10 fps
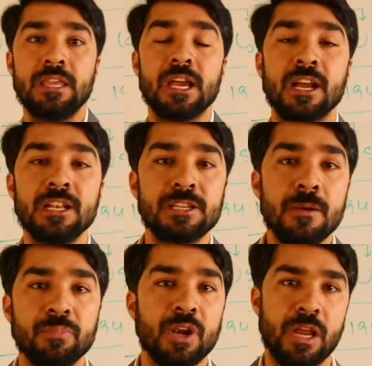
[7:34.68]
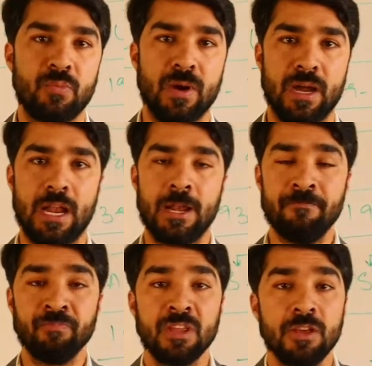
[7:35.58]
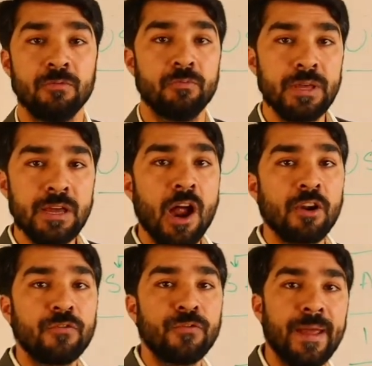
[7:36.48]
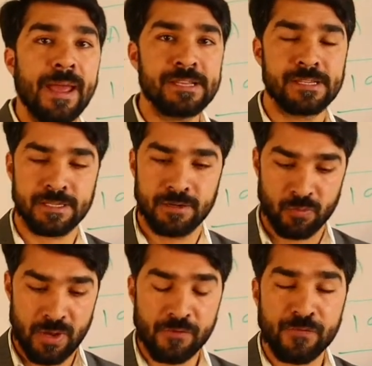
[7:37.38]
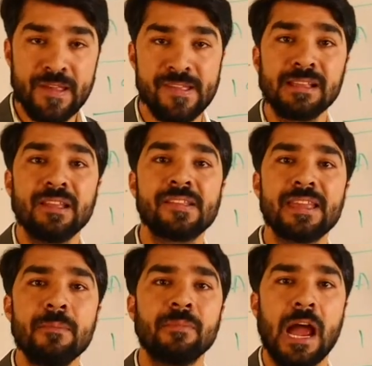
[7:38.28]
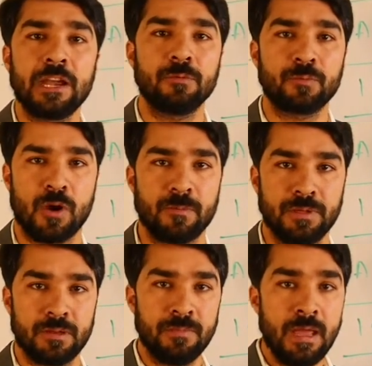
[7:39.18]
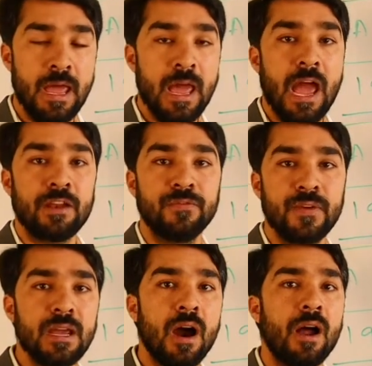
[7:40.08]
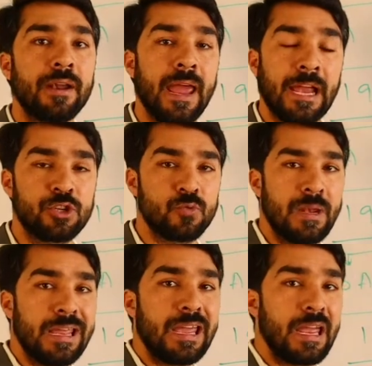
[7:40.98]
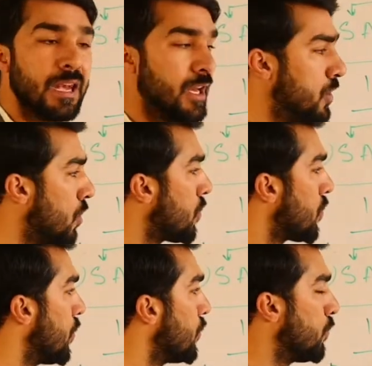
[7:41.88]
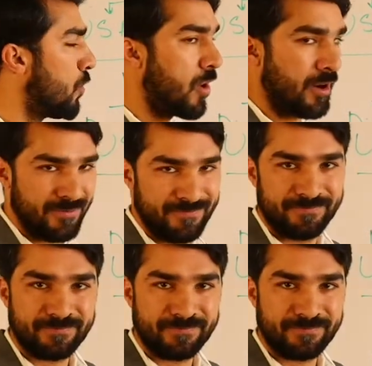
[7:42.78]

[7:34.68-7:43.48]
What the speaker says: the contemporary world, we are facing the same kind of problem, and we are actually in neo-Cold War.